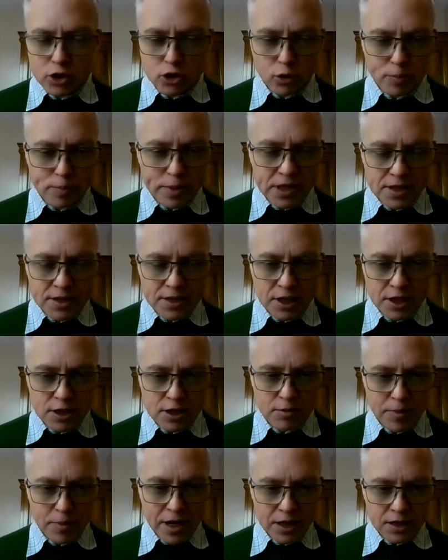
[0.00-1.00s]
your business,
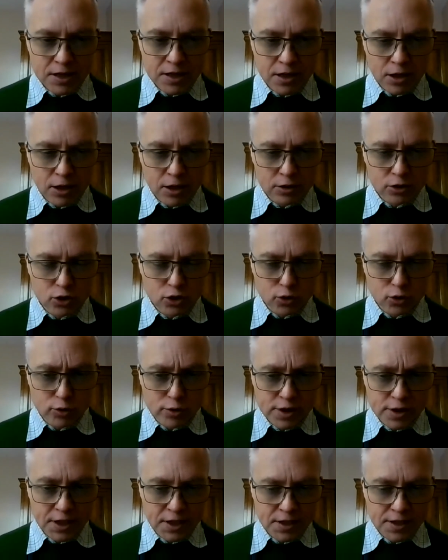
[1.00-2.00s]
Mike? Do you
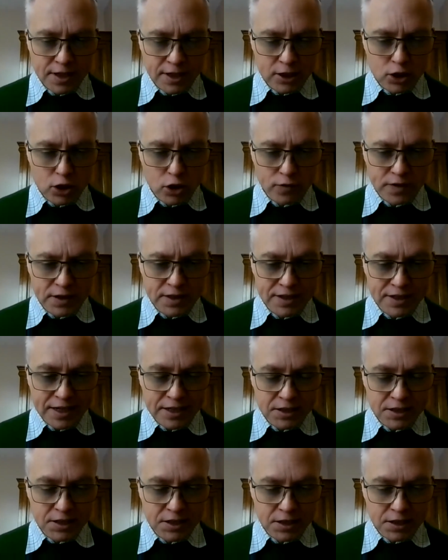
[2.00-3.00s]
think that
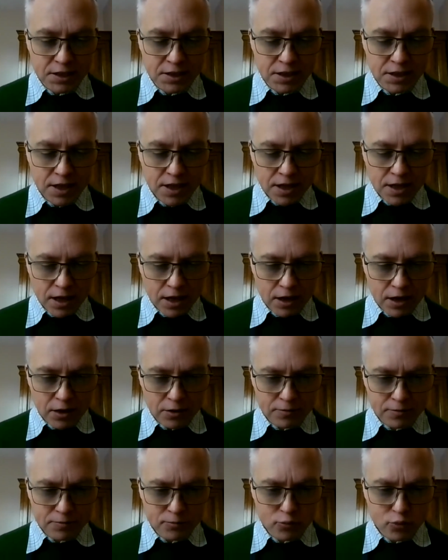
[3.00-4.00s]
COVID-19
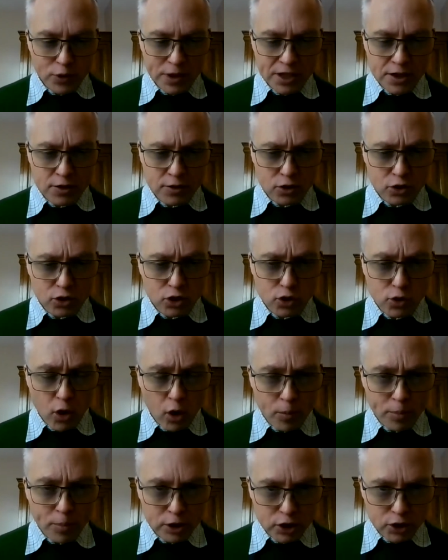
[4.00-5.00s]
bring new
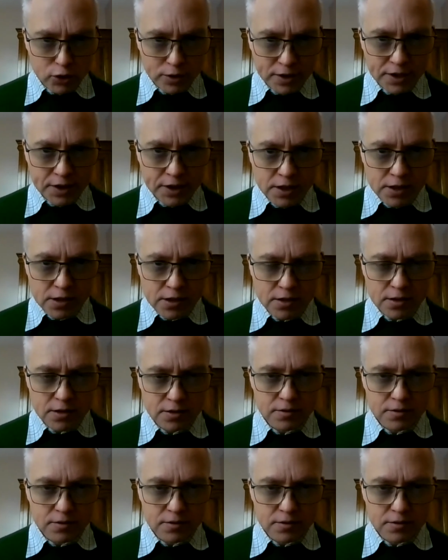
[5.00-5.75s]
opportunities?